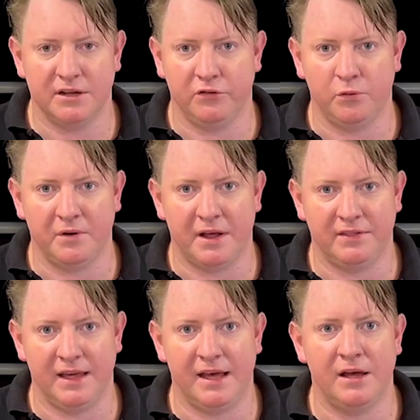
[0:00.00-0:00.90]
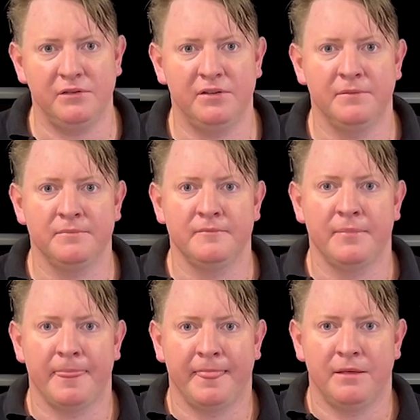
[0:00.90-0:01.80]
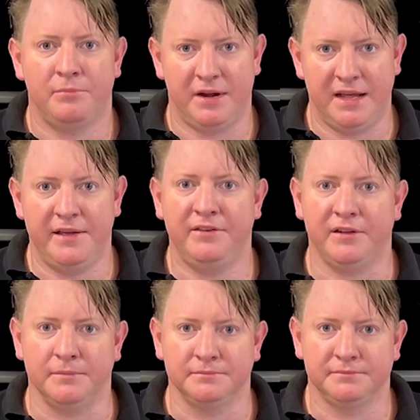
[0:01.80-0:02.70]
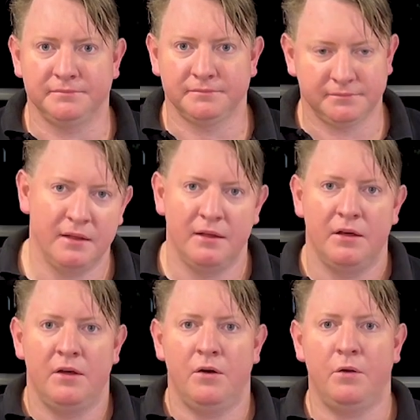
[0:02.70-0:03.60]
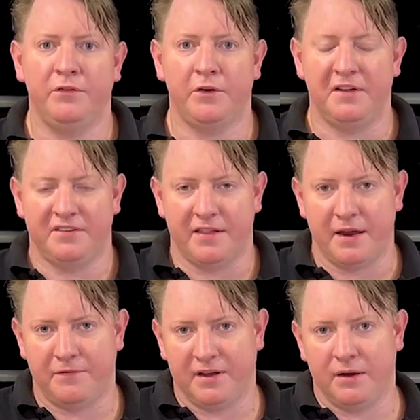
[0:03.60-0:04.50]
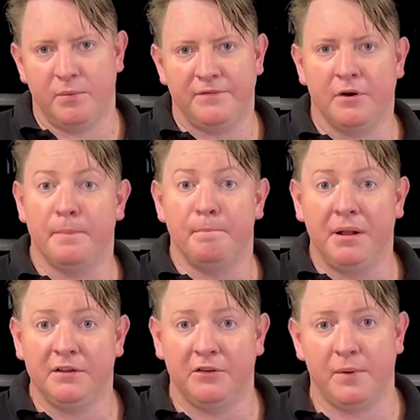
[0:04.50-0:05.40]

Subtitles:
and sort out the account. Pretty easy. Also in South Africa, we've got Builders